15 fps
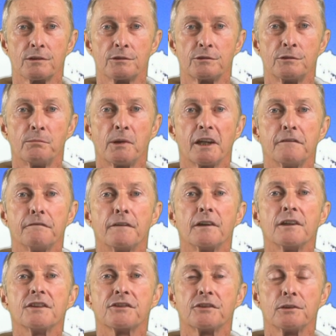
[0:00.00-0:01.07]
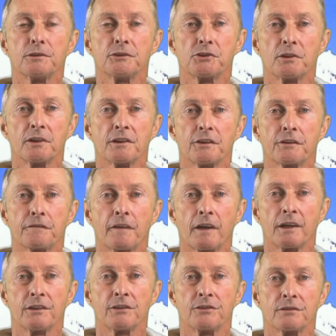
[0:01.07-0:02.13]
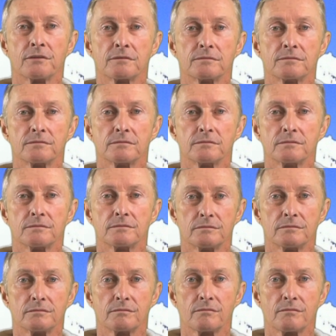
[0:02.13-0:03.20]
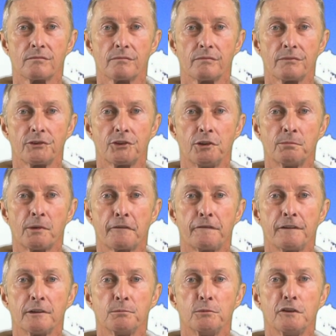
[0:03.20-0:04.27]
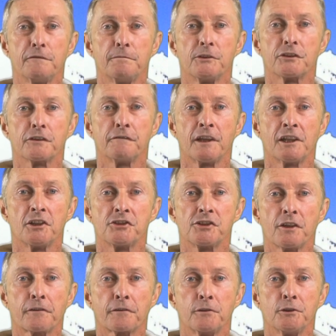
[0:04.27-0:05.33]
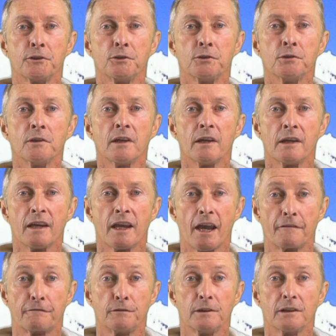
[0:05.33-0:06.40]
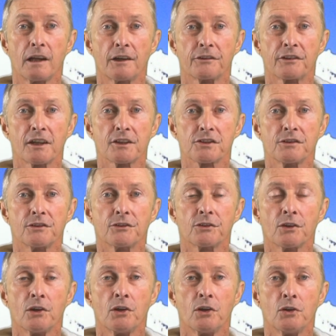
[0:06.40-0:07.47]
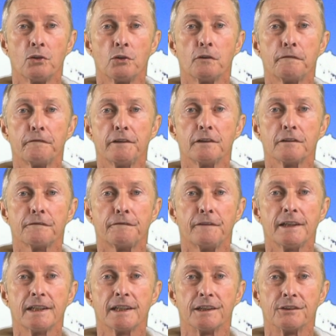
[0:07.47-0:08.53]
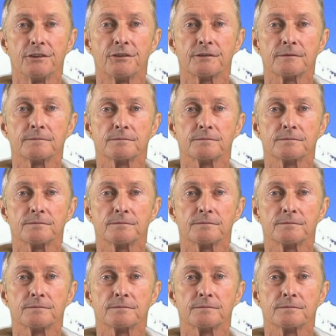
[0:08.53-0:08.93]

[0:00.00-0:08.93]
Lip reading: Remain very still during this phase. You may feel movements of energy through you, have realizations, or feel feelings.